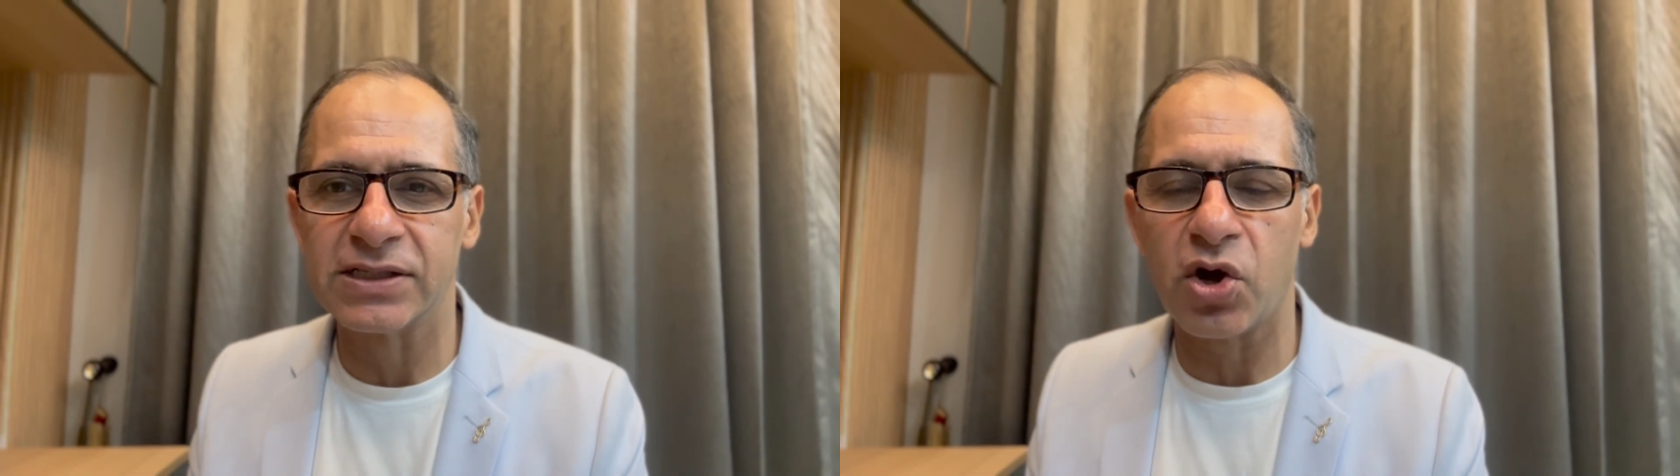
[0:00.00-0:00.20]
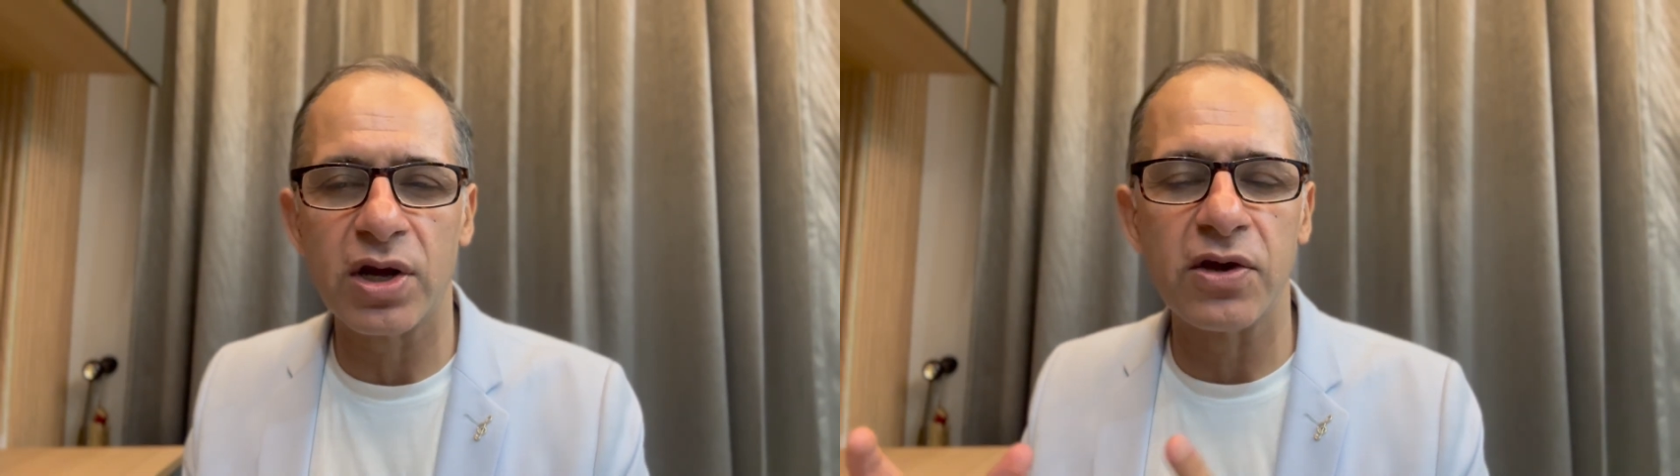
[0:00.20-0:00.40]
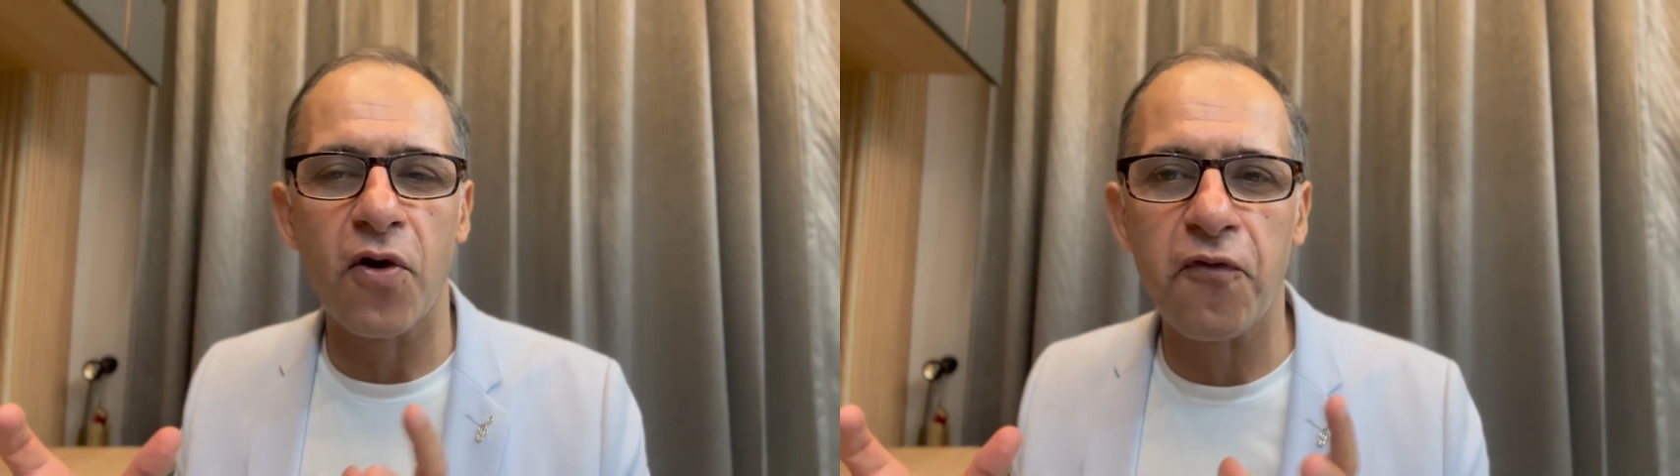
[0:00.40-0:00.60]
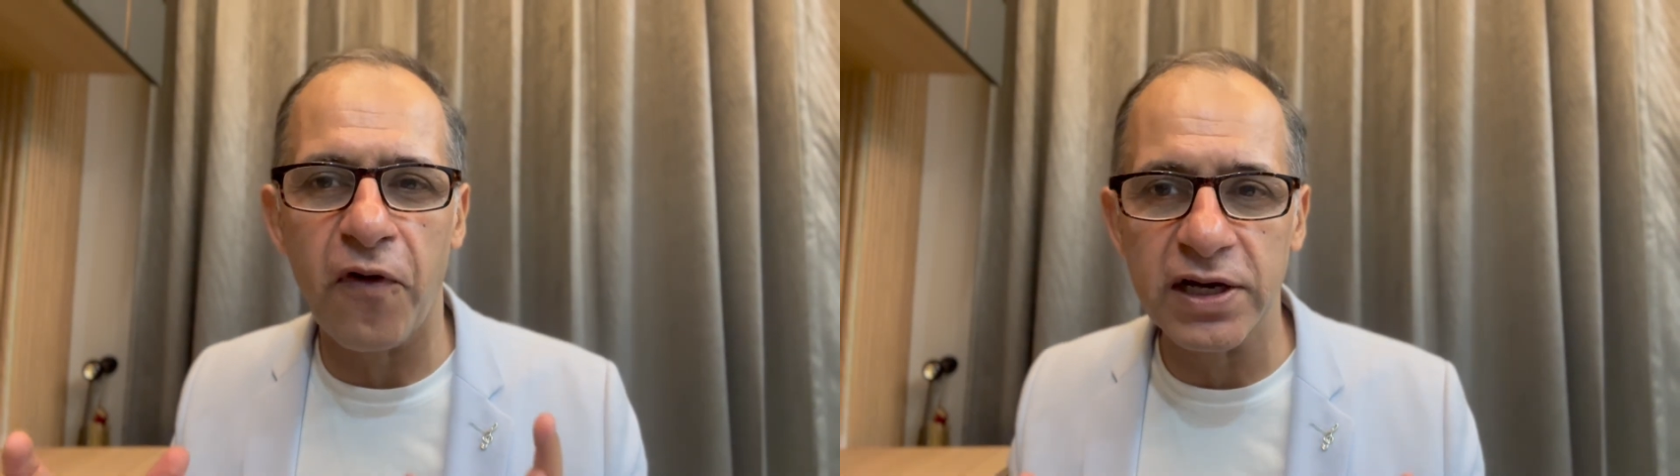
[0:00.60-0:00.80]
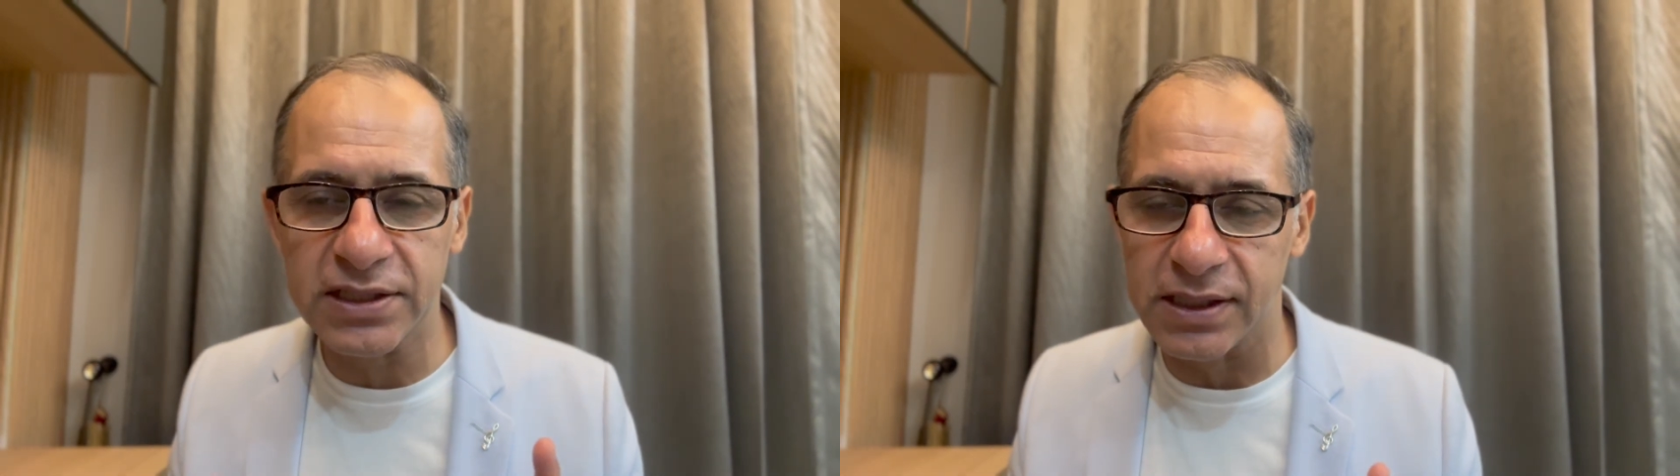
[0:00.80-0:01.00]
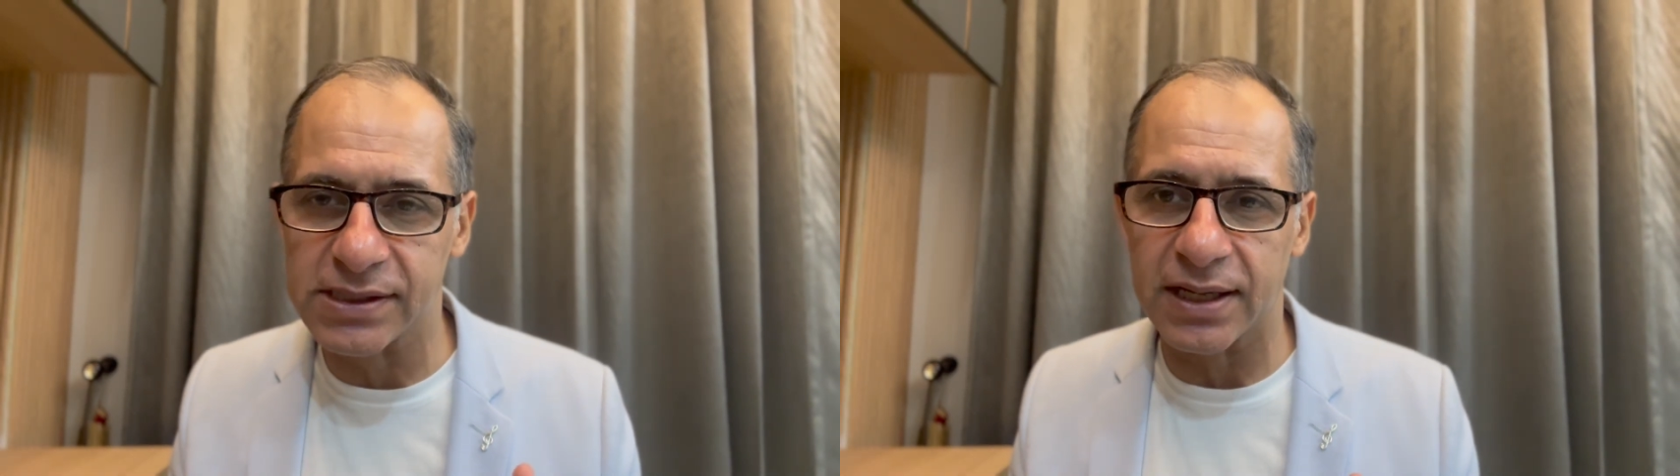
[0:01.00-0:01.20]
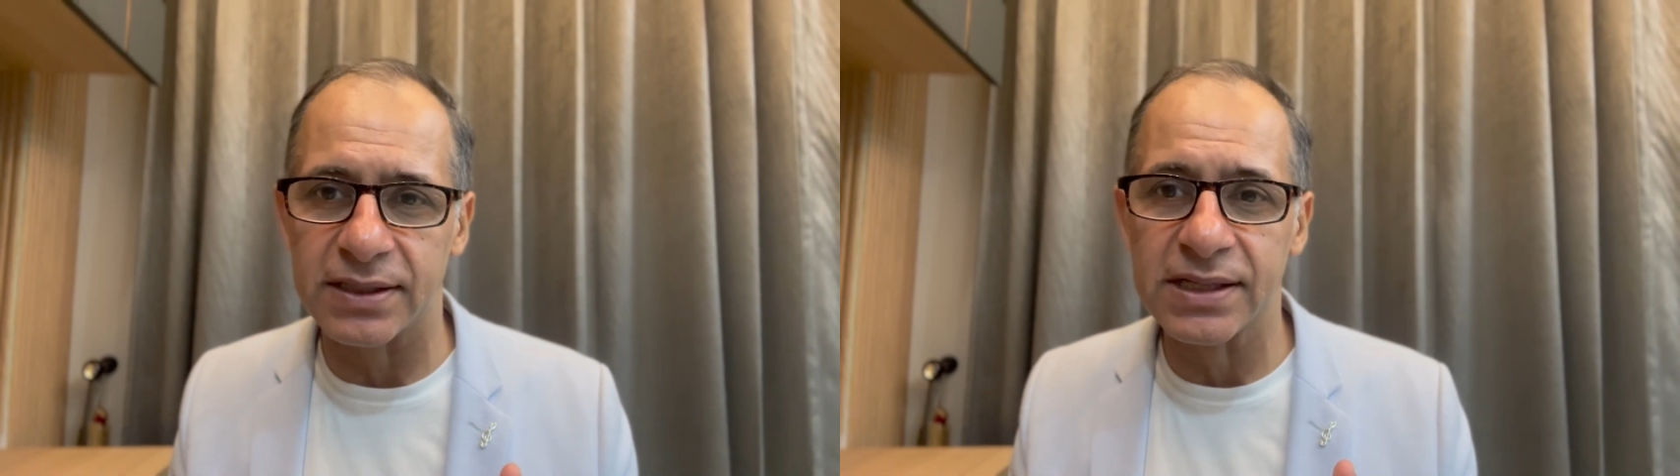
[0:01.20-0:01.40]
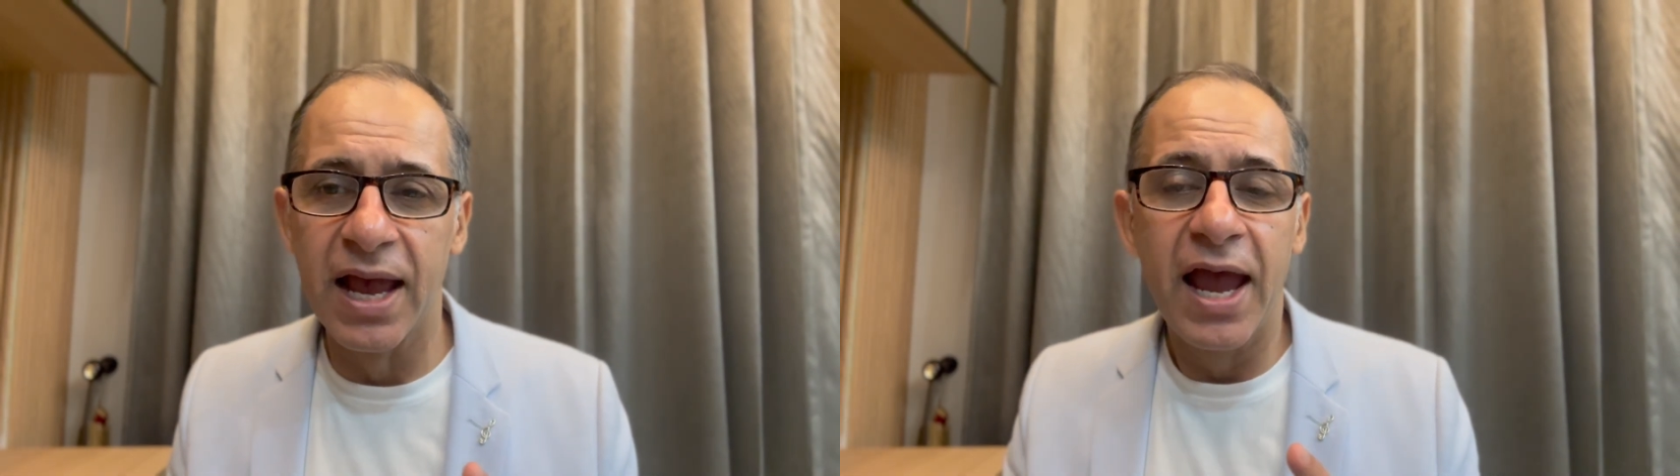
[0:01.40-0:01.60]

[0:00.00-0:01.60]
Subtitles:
or in your functional skills.